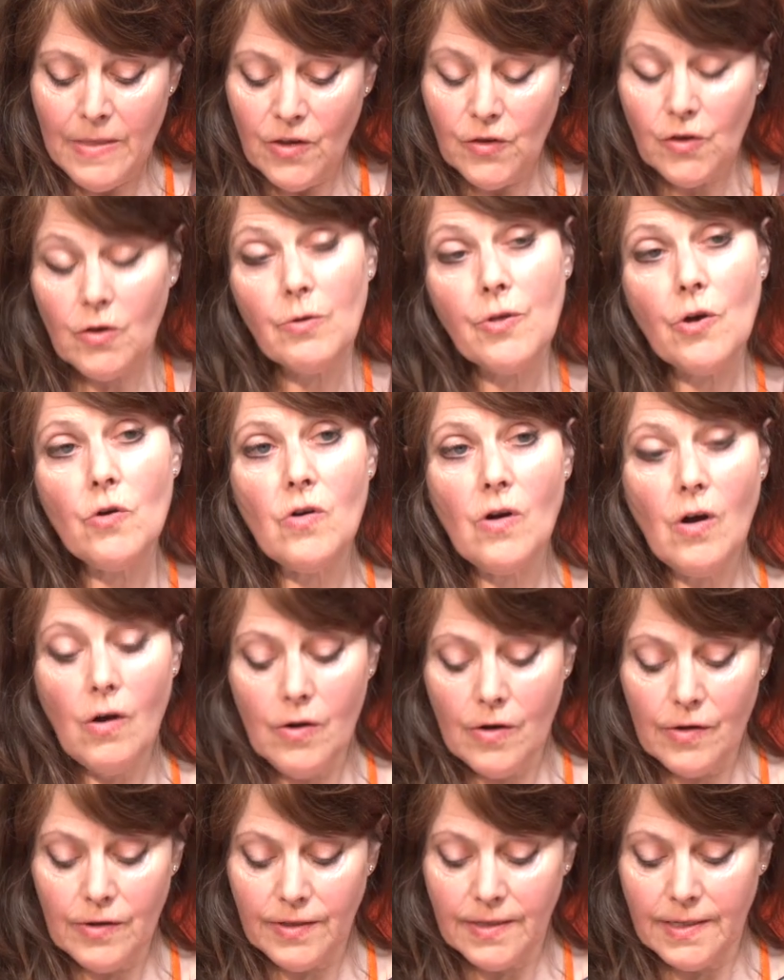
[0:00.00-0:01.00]
So although
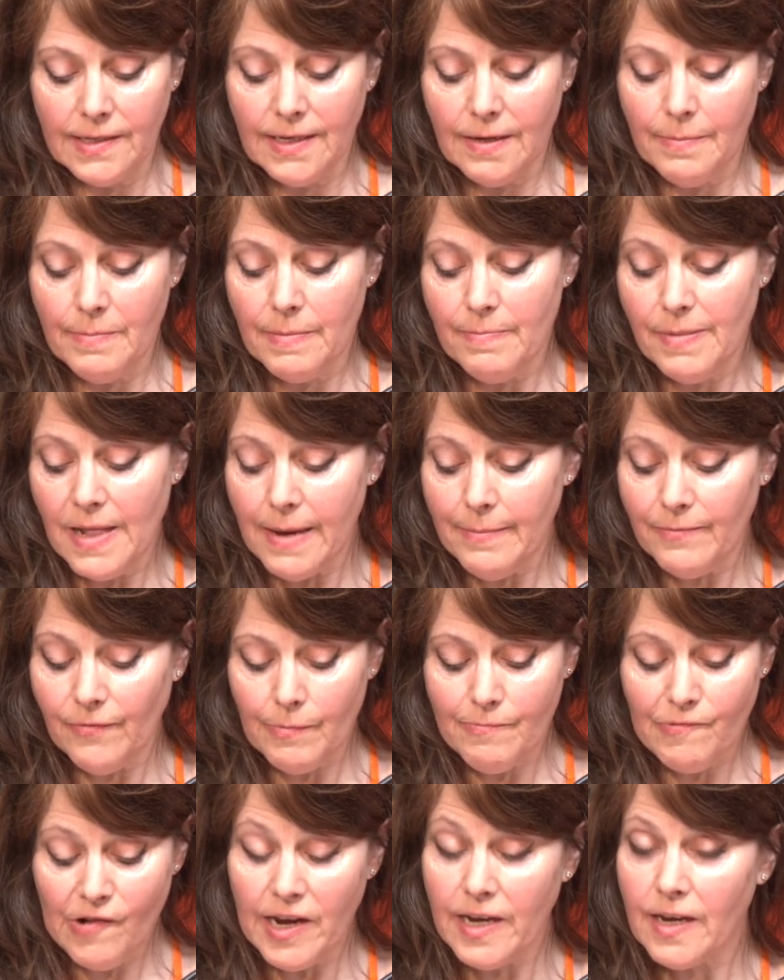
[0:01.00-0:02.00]
Augustine can be blamed for
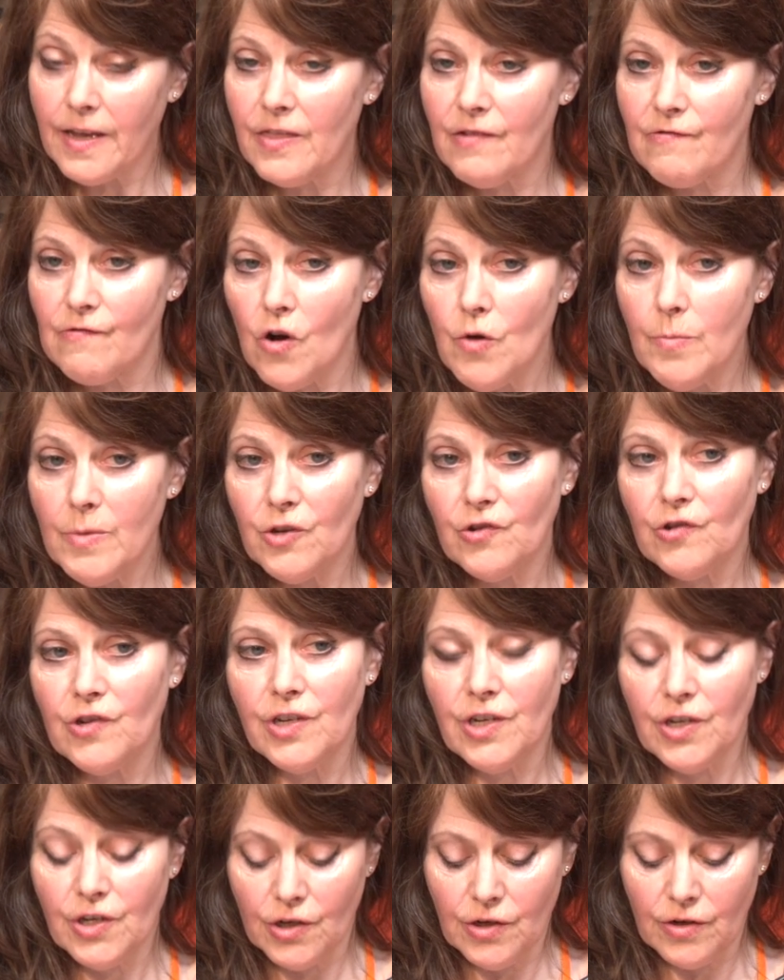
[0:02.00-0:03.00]
breaking the Roman
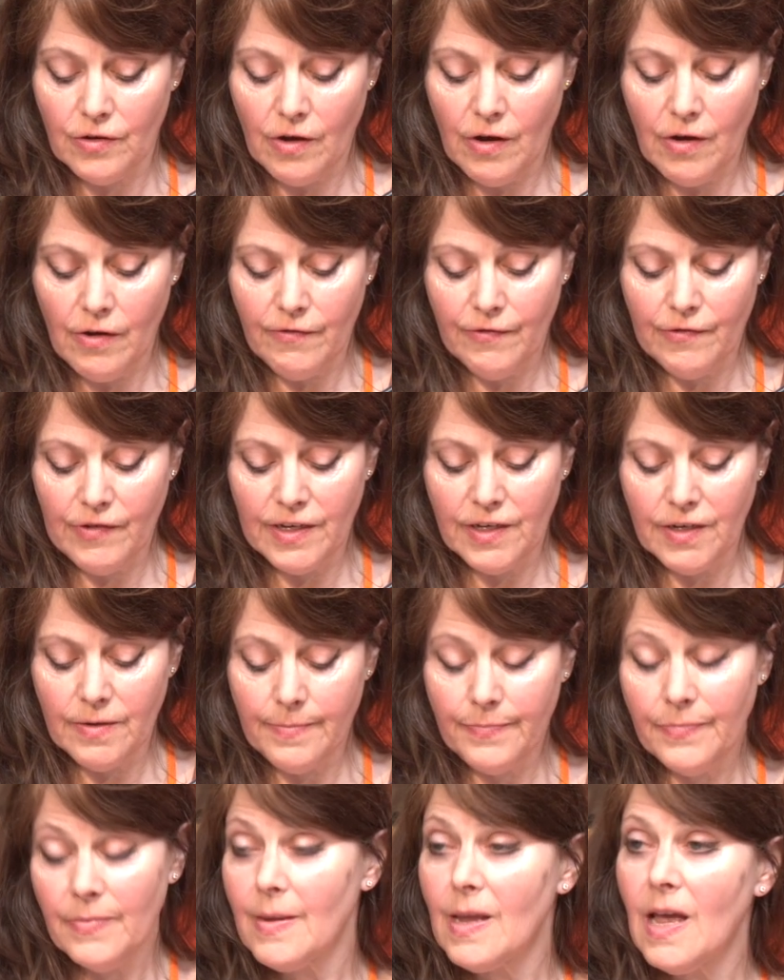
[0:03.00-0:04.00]
tradition of
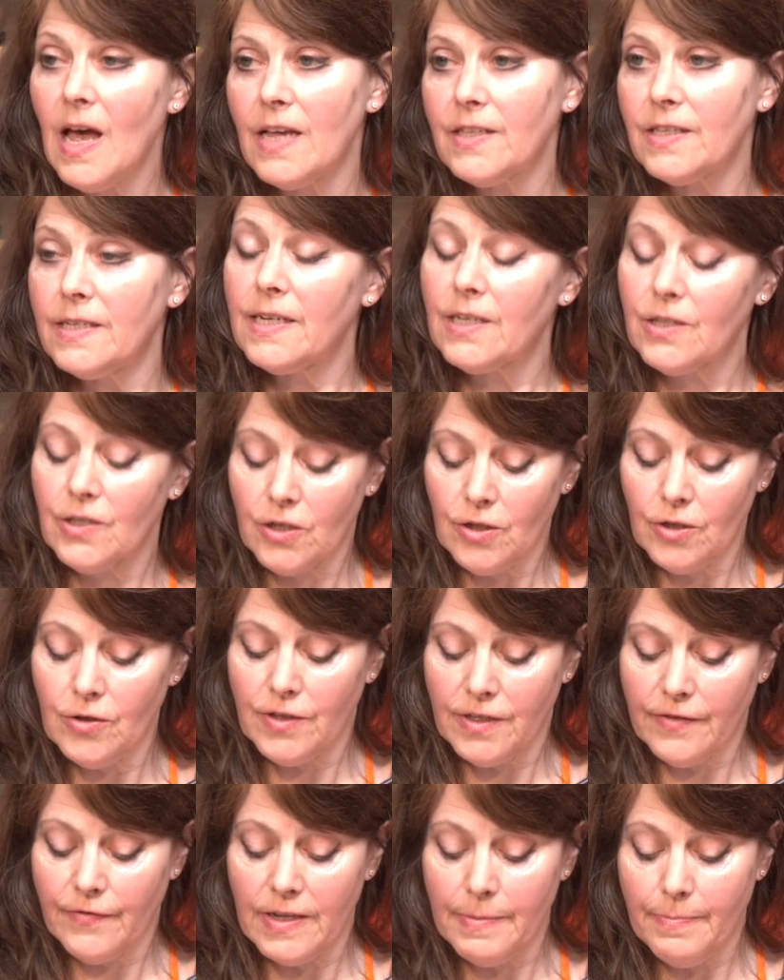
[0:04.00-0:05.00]
freedom as an
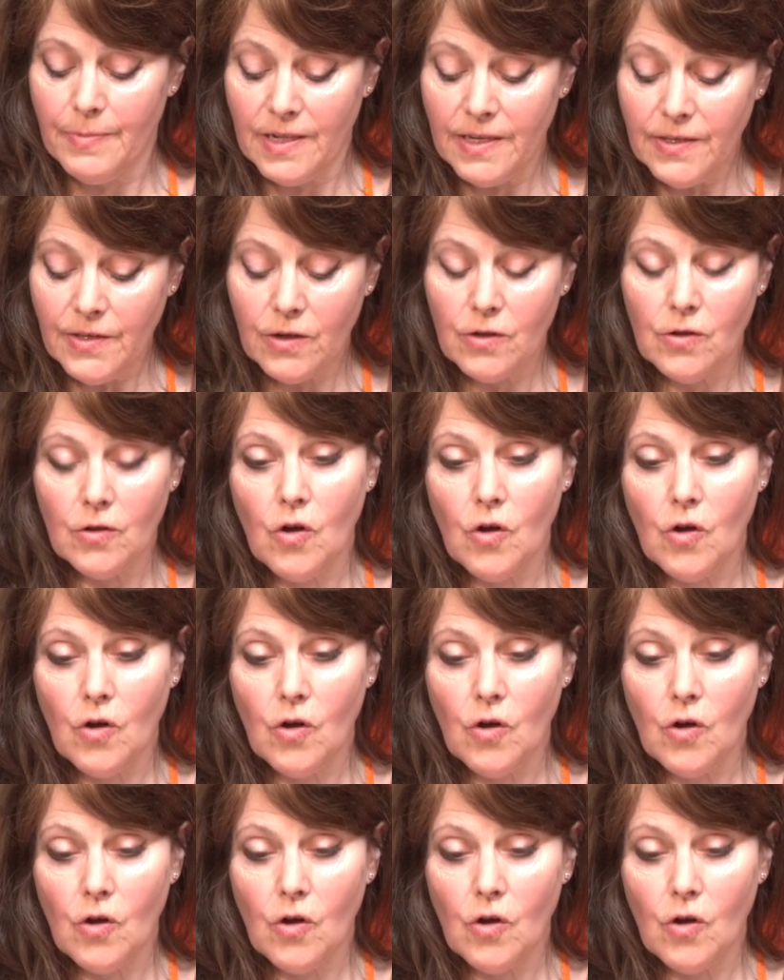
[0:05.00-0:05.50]
exclusively political